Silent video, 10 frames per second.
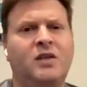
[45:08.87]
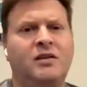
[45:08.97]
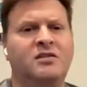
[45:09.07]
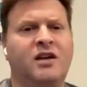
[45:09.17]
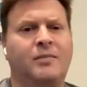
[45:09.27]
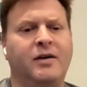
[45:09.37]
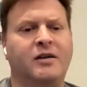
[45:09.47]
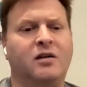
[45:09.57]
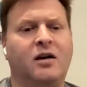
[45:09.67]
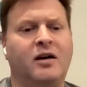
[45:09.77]
It's
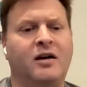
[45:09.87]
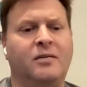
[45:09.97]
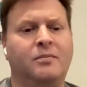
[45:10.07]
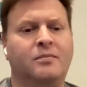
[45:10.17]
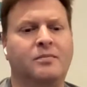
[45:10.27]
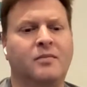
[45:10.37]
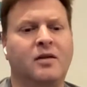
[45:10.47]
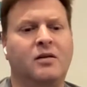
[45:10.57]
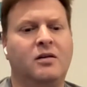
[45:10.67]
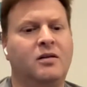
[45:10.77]
coming.
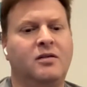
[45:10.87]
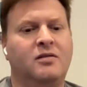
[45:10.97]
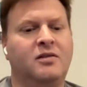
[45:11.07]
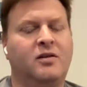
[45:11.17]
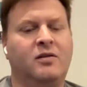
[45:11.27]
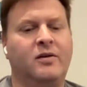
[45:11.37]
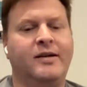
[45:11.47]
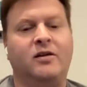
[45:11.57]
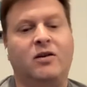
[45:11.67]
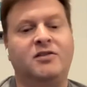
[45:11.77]
So
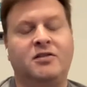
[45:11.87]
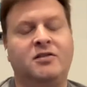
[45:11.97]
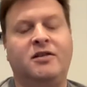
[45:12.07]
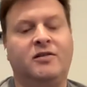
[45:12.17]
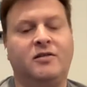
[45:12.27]
all this,